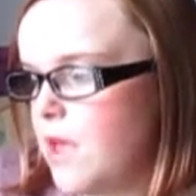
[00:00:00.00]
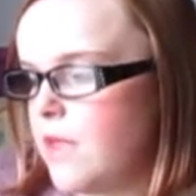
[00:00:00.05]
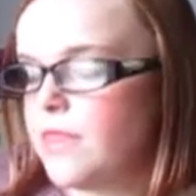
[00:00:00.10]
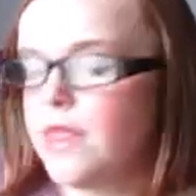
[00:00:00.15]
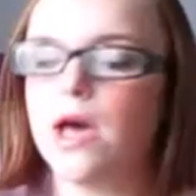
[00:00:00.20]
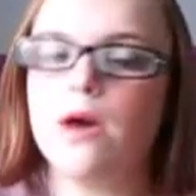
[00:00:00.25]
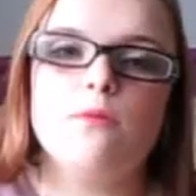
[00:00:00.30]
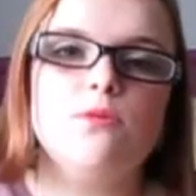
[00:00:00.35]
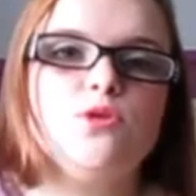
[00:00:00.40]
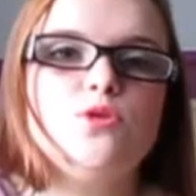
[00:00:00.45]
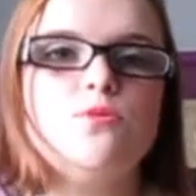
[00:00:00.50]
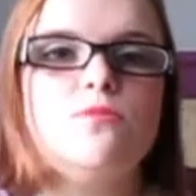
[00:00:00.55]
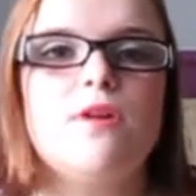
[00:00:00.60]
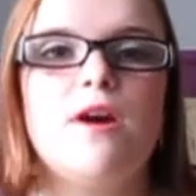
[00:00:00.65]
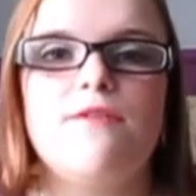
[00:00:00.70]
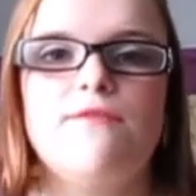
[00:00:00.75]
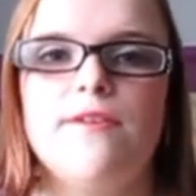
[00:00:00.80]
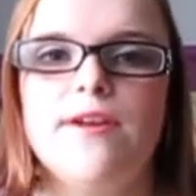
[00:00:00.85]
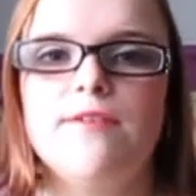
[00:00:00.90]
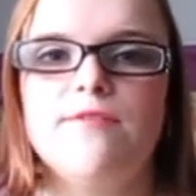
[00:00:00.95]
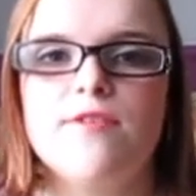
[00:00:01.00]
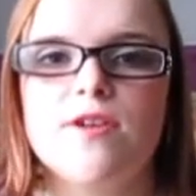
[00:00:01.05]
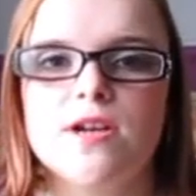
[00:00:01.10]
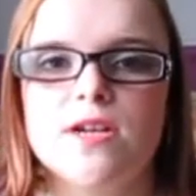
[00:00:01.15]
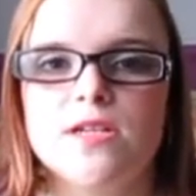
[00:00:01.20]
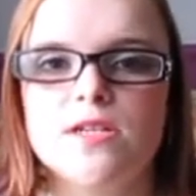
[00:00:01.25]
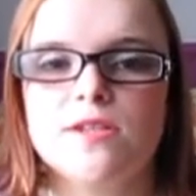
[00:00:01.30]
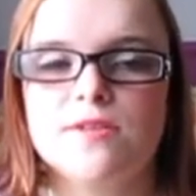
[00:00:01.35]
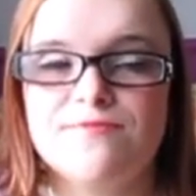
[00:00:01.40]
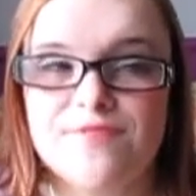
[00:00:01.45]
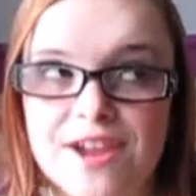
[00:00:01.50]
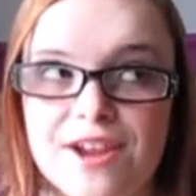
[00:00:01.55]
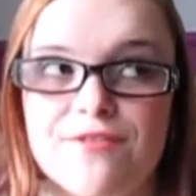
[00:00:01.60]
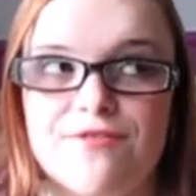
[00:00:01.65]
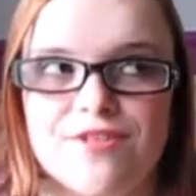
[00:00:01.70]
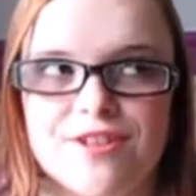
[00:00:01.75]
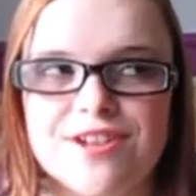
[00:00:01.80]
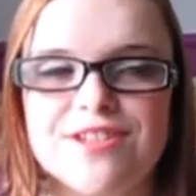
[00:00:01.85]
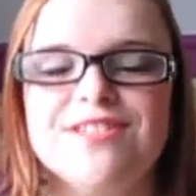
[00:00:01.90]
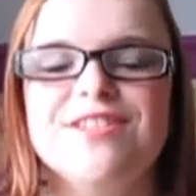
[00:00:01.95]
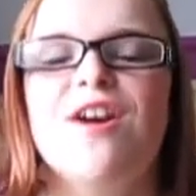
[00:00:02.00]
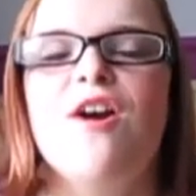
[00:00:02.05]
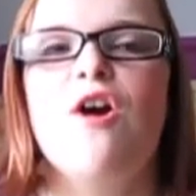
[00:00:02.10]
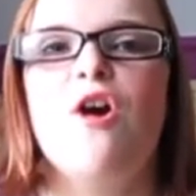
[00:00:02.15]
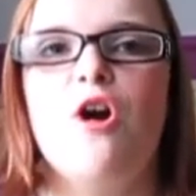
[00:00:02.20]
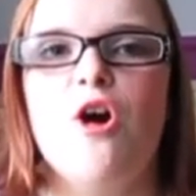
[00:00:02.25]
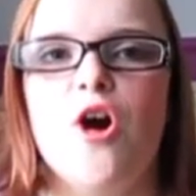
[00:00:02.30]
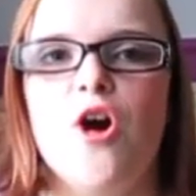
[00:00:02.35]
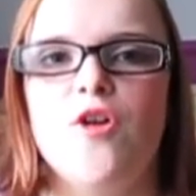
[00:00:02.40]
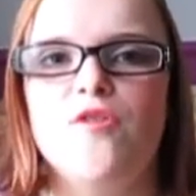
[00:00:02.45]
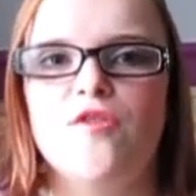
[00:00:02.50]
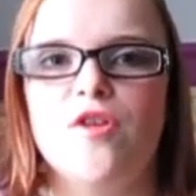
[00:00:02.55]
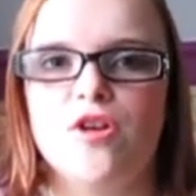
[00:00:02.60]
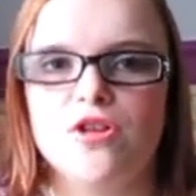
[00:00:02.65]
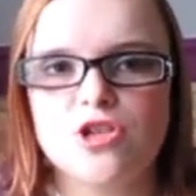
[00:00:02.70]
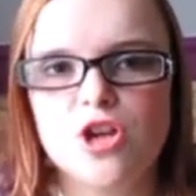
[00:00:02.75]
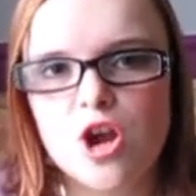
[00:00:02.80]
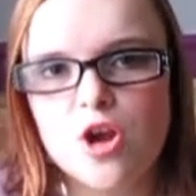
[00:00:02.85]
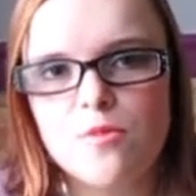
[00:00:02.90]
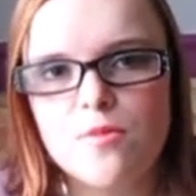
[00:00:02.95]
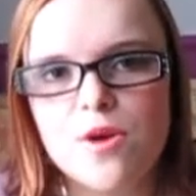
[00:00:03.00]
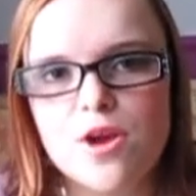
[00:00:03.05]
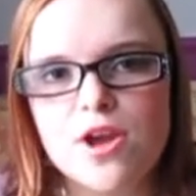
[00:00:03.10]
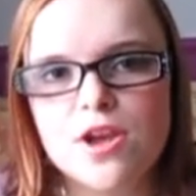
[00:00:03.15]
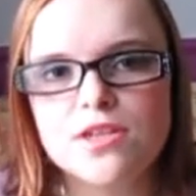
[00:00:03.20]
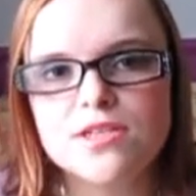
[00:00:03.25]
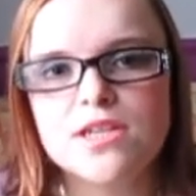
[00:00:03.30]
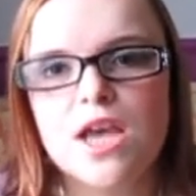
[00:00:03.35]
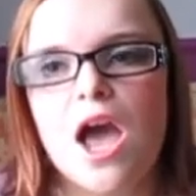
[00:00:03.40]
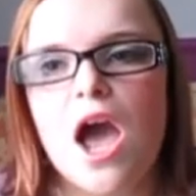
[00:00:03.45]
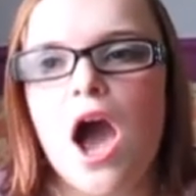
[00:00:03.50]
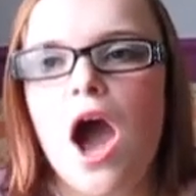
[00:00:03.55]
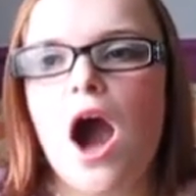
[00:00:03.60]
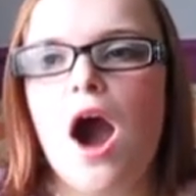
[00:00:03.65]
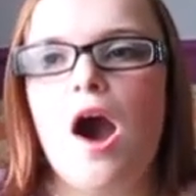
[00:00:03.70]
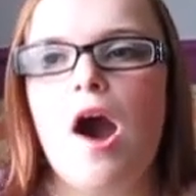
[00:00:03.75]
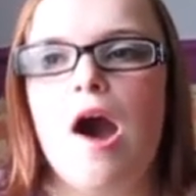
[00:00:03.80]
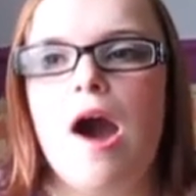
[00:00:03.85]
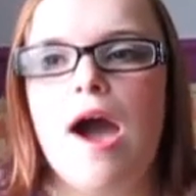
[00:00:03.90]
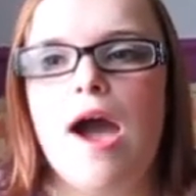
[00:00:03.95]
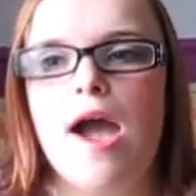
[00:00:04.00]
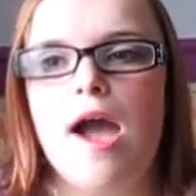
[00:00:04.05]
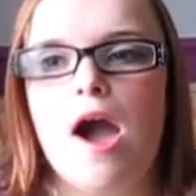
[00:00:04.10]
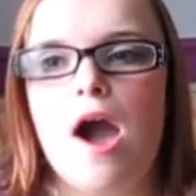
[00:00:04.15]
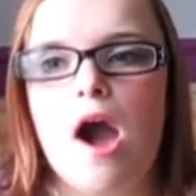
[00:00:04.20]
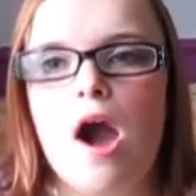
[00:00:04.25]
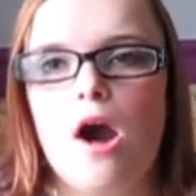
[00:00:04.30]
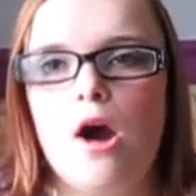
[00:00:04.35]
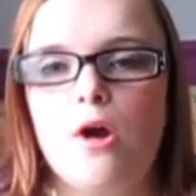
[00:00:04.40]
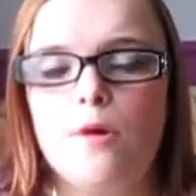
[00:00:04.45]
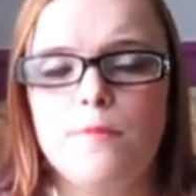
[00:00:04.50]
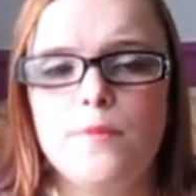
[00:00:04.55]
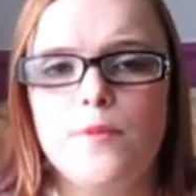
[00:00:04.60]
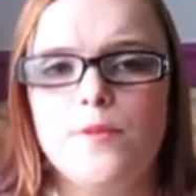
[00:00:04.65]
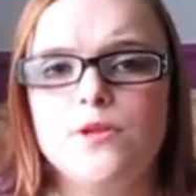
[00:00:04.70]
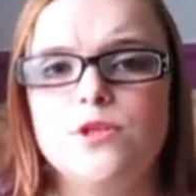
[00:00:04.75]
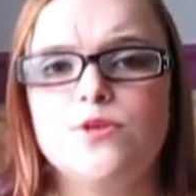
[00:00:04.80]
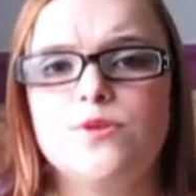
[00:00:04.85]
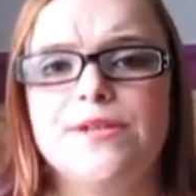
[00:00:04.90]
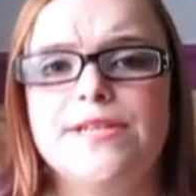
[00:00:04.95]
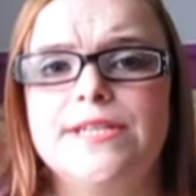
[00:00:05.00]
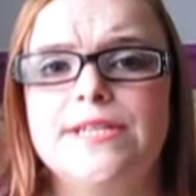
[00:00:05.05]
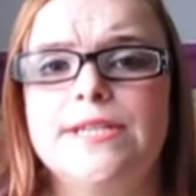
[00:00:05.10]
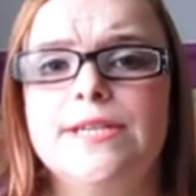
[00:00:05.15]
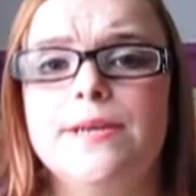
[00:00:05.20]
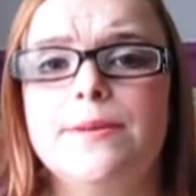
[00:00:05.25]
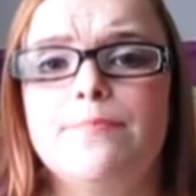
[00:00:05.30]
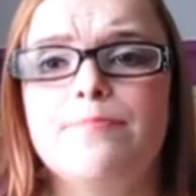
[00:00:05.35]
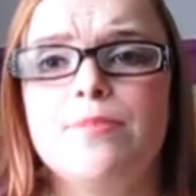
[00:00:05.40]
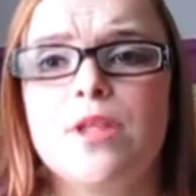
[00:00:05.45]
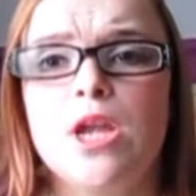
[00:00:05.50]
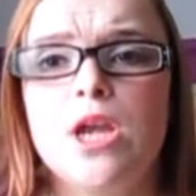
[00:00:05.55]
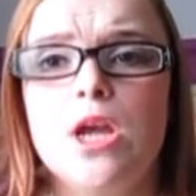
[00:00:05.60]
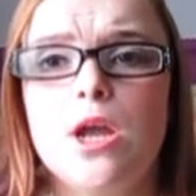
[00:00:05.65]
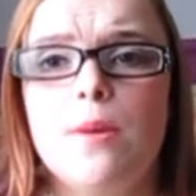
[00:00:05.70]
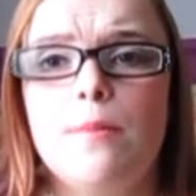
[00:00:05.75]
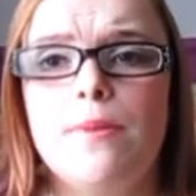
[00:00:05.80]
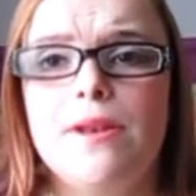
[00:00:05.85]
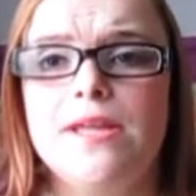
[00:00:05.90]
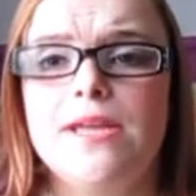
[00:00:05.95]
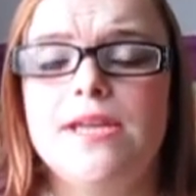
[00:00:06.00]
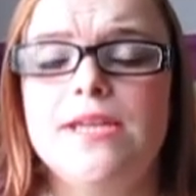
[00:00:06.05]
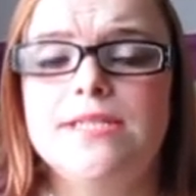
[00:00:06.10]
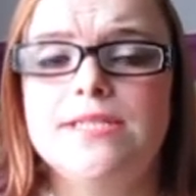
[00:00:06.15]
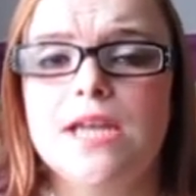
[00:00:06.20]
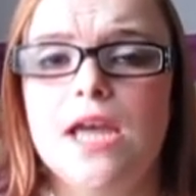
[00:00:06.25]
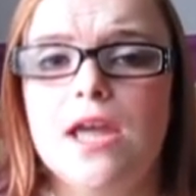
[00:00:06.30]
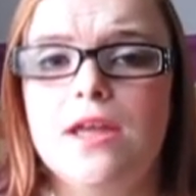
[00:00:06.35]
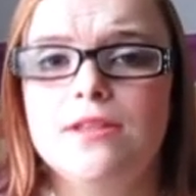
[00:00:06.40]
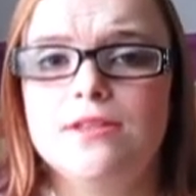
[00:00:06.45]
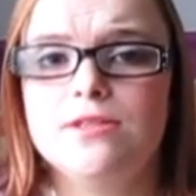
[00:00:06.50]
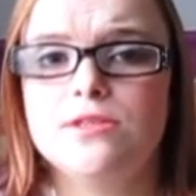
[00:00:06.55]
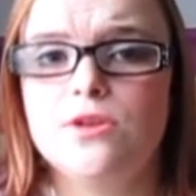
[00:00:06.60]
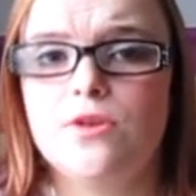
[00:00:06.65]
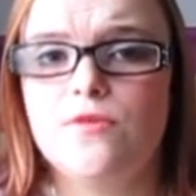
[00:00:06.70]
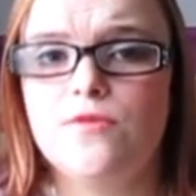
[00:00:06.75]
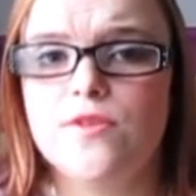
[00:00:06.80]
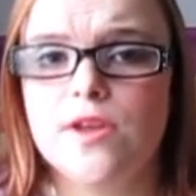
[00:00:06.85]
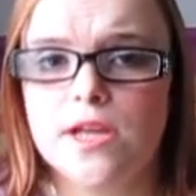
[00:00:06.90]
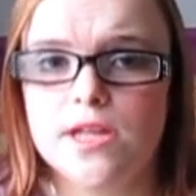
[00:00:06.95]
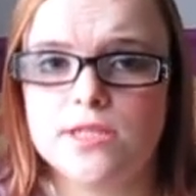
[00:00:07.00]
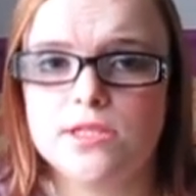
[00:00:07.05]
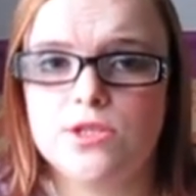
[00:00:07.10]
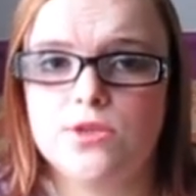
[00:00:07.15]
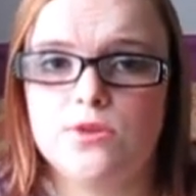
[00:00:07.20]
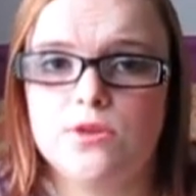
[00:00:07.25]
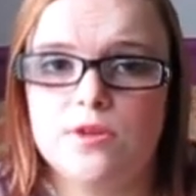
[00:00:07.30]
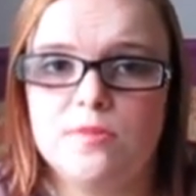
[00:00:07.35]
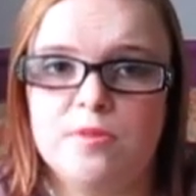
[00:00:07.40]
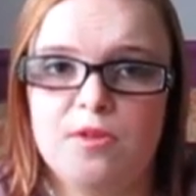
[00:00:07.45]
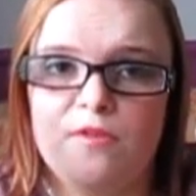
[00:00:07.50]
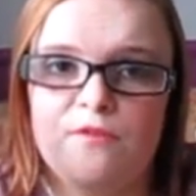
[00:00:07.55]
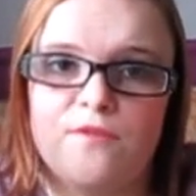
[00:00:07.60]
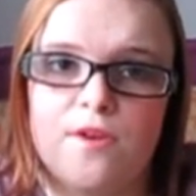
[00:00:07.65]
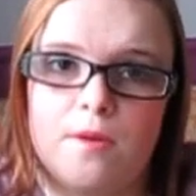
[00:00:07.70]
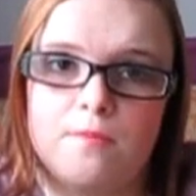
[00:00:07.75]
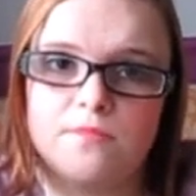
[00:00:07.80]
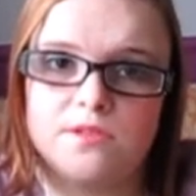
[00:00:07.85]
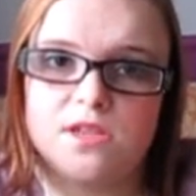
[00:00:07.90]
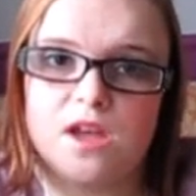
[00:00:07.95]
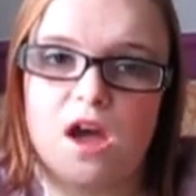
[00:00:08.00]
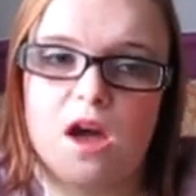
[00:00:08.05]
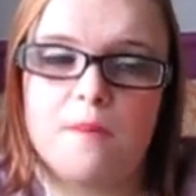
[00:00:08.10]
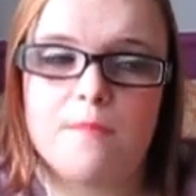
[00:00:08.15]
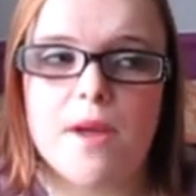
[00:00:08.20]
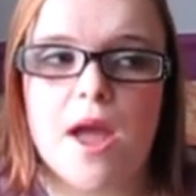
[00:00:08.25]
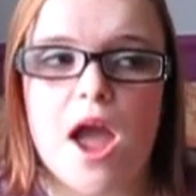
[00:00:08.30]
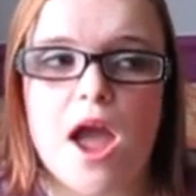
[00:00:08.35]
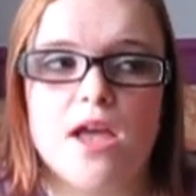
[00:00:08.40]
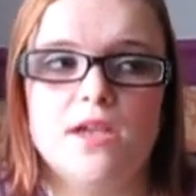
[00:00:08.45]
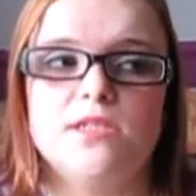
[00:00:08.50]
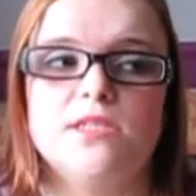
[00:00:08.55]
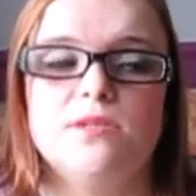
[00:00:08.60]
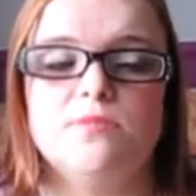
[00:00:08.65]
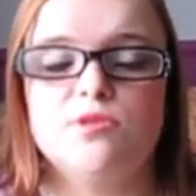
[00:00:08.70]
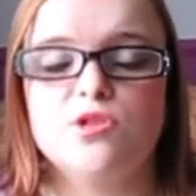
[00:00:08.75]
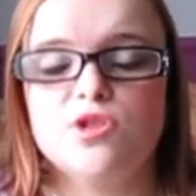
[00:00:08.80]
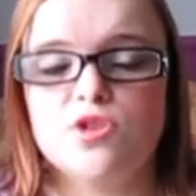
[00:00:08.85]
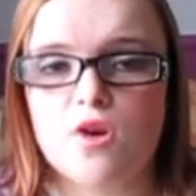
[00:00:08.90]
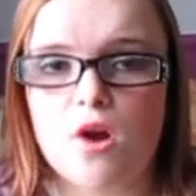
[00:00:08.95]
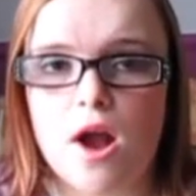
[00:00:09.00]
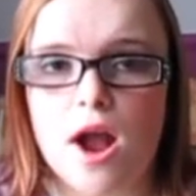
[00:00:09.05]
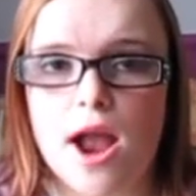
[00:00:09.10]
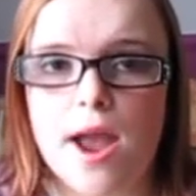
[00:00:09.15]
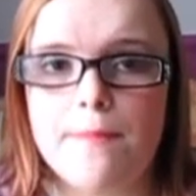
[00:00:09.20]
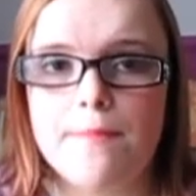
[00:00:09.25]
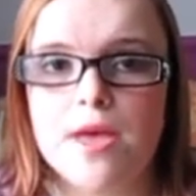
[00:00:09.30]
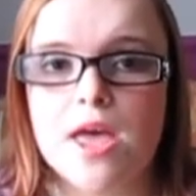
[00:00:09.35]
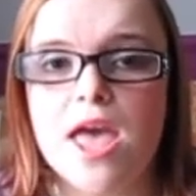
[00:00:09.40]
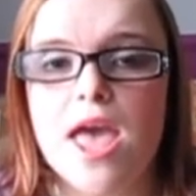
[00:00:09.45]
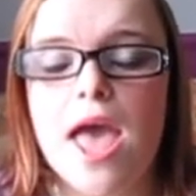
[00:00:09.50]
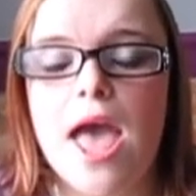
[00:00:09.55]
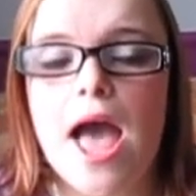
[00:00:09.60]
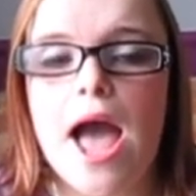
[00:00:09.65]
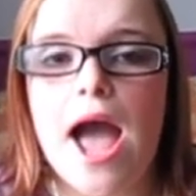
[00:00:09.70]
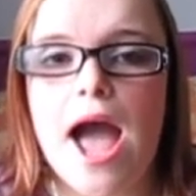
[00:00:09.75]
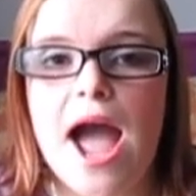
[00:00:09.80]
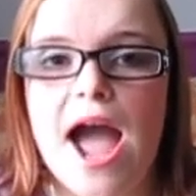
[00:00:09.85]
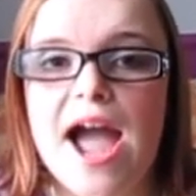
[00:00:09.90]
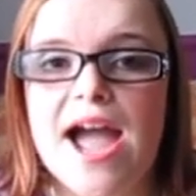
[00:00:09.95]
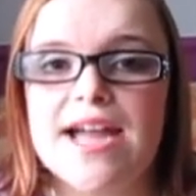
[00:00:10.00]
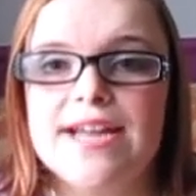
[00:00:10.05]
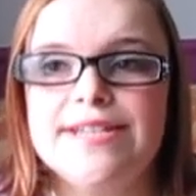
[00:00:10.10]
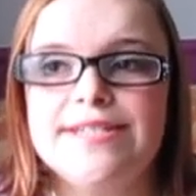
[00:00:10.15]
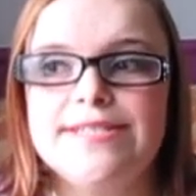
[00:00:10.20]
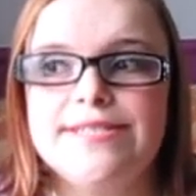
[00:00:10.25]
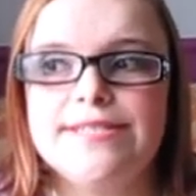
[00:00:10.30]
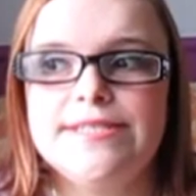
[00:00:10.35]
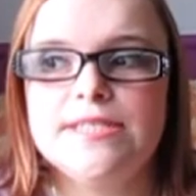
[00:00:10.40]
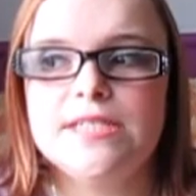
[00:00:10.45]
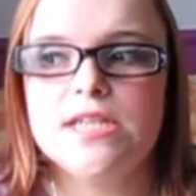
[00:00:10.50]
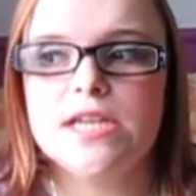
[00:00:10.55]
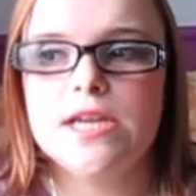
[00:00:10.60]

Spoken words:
that was all my favorites of October's. I hope you enjoyed it. Please don't forget to give me a thumbs up and subscribe, and